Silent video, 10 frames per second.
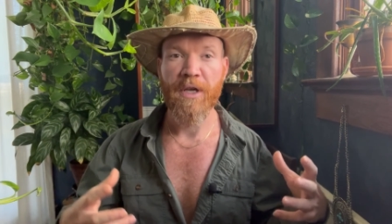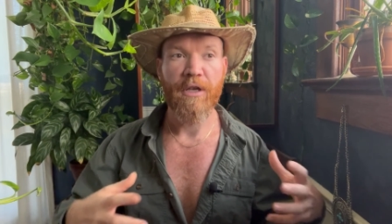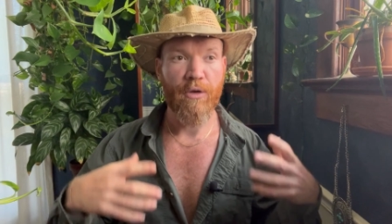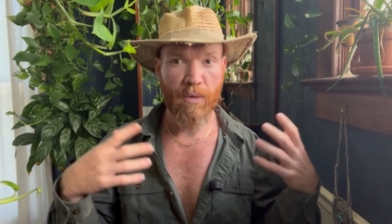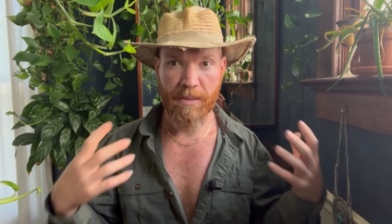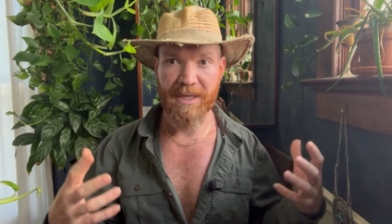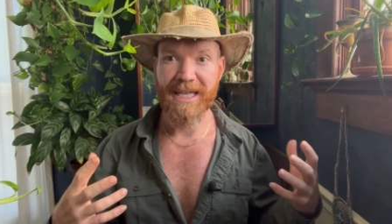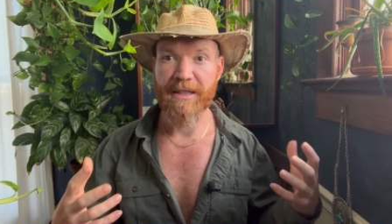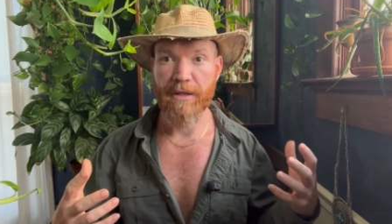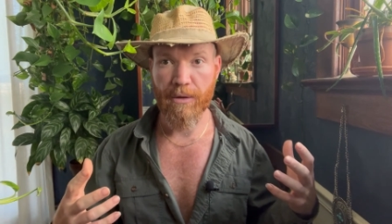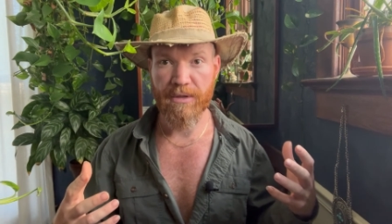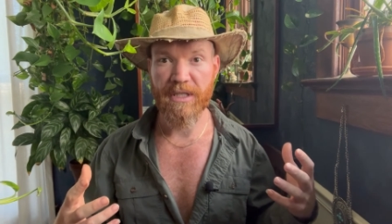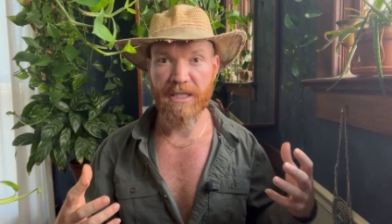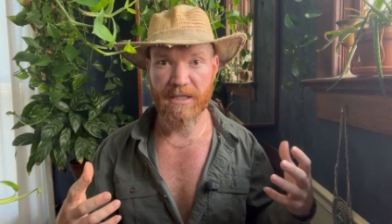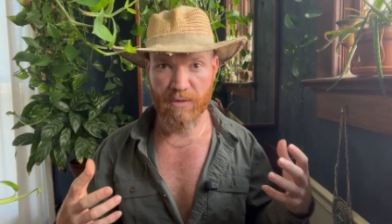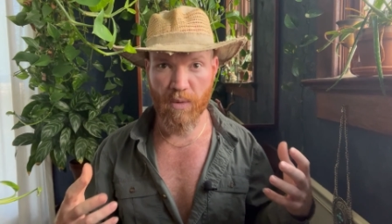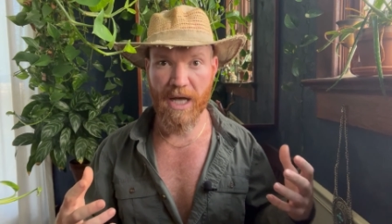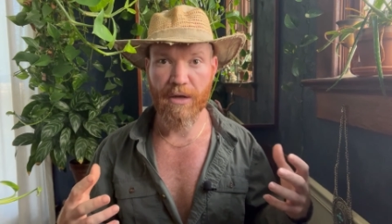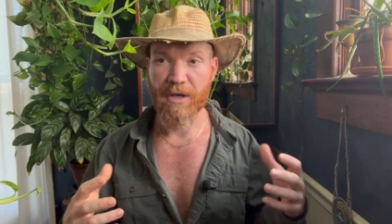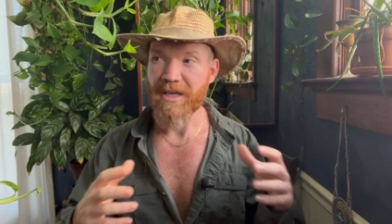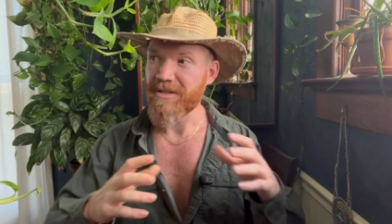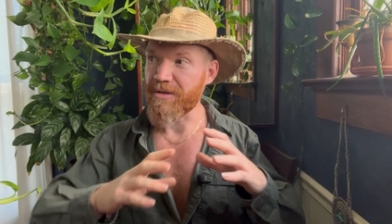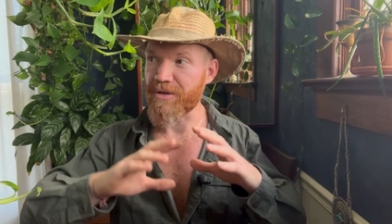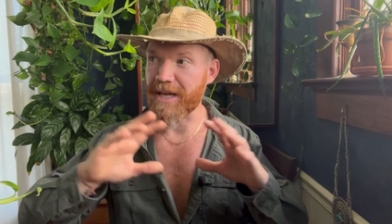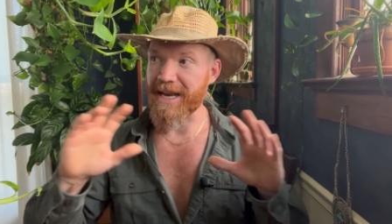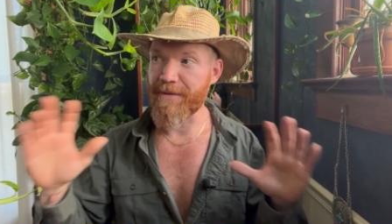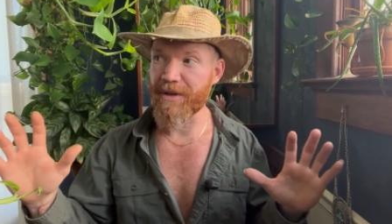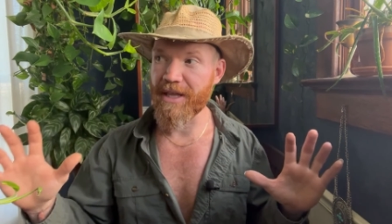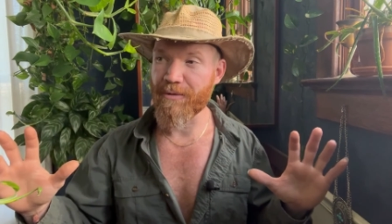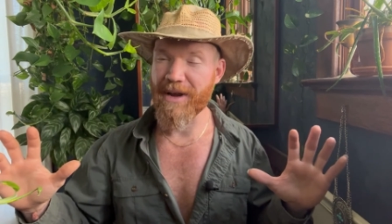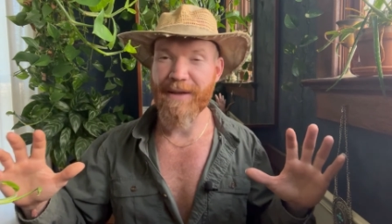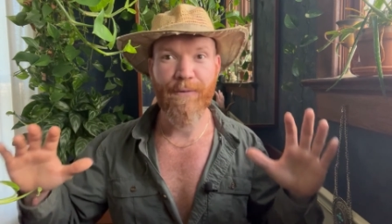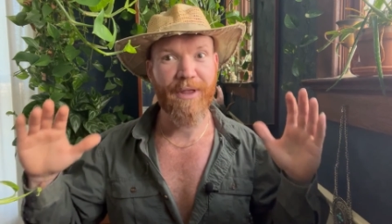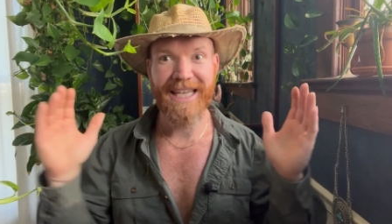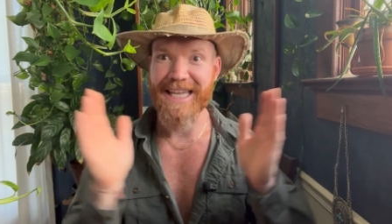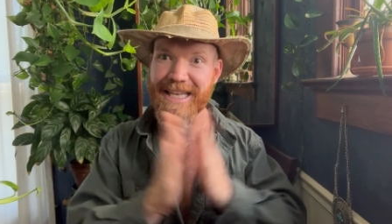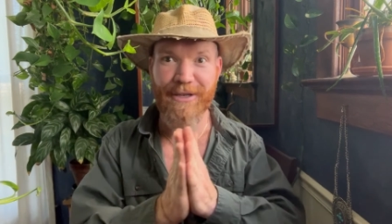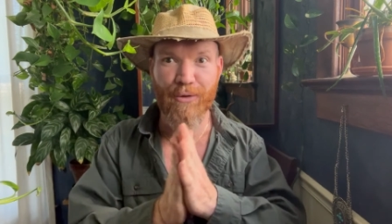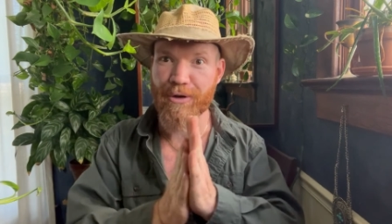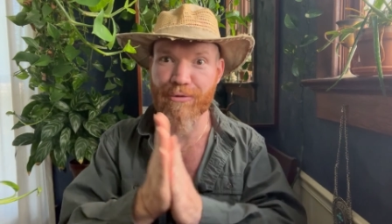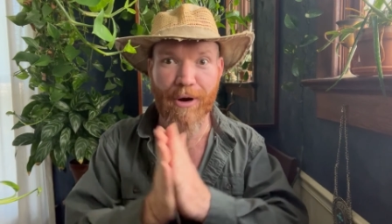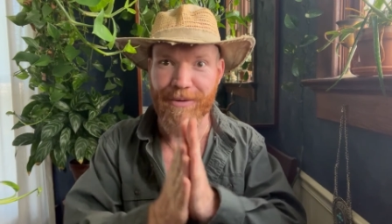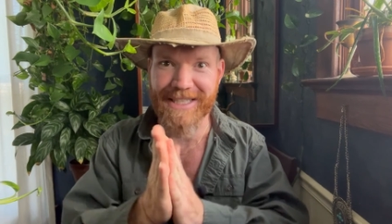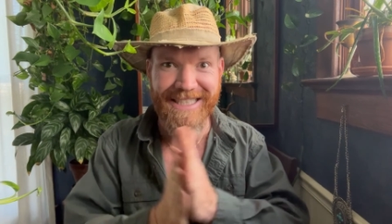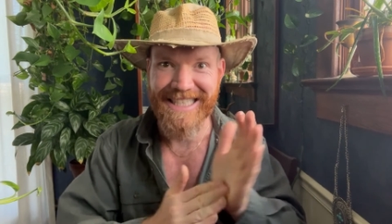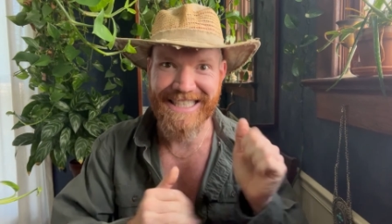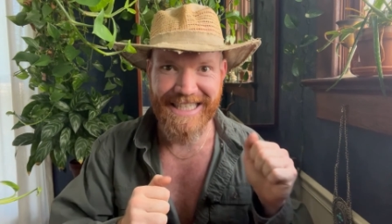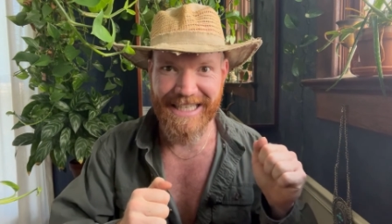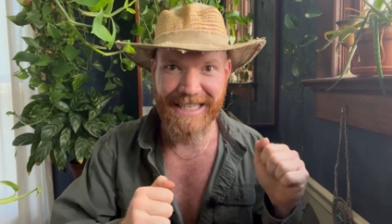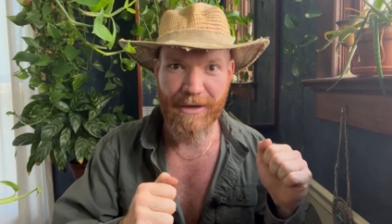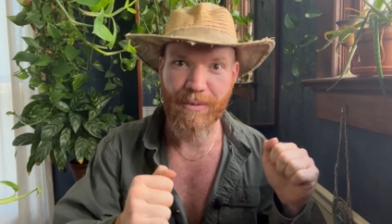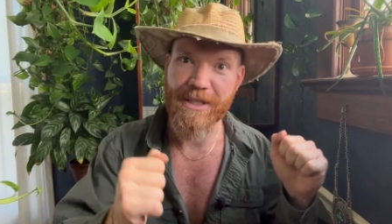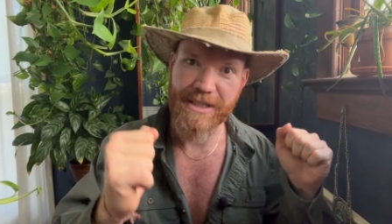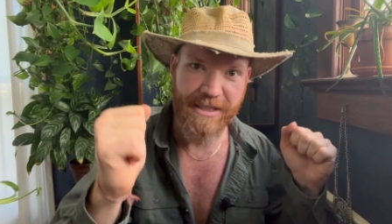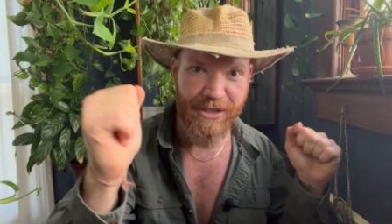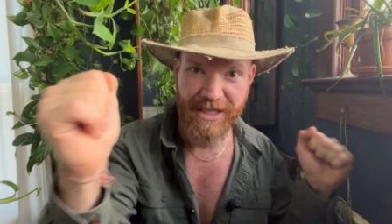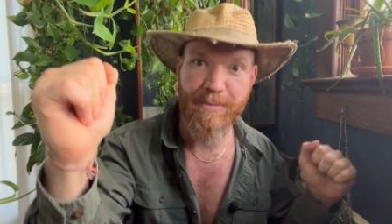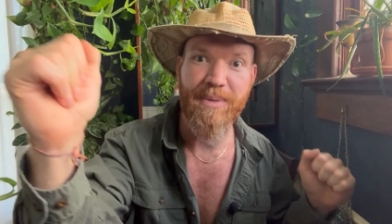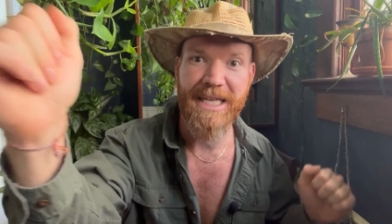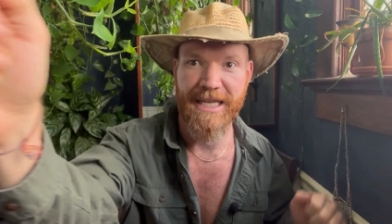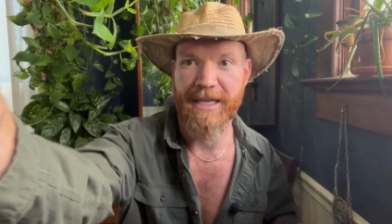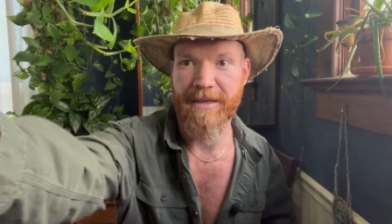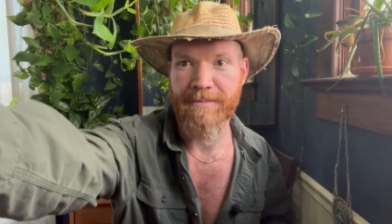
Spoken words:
You want to be getting those seeds as well, so that you got everything ready for the indoor growing season, which is just beginning.